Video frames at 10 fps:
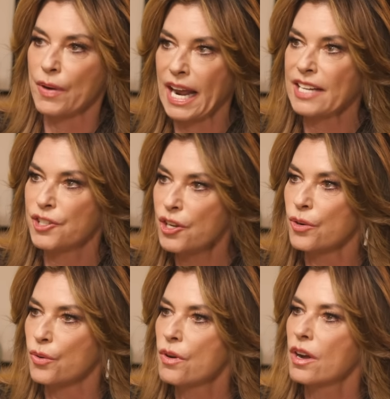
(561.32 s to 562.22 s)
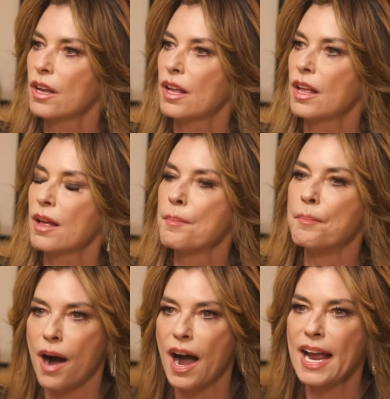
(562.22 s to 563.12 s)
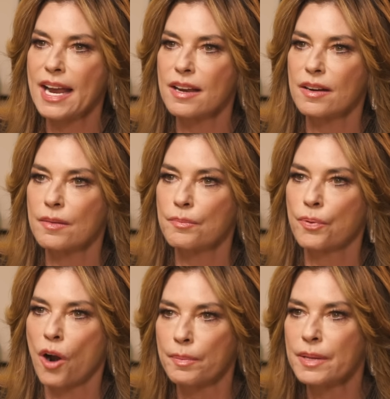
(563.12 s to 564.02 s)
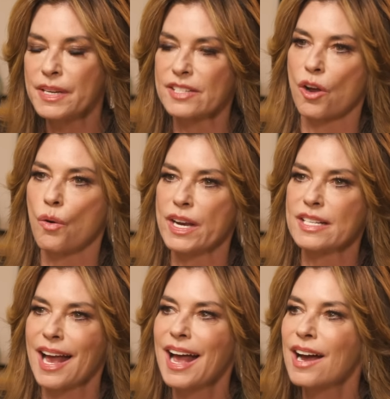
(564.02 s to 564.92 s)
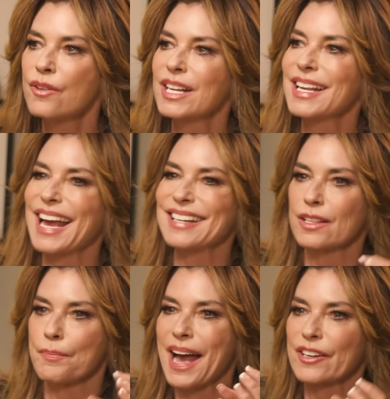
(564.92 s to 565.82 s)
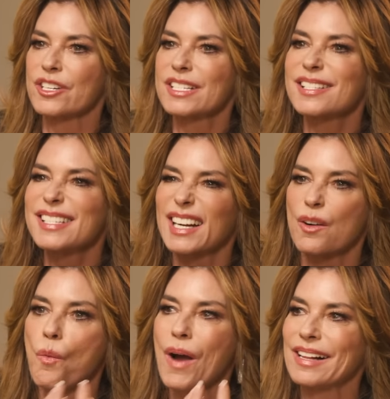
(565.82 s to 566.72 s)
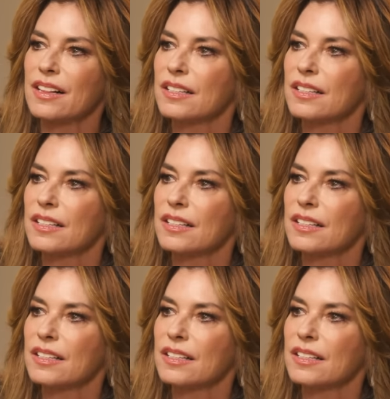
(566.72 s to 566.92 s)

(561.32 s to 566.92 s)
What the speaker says: when I do, my problem is always how to get the batter to stick well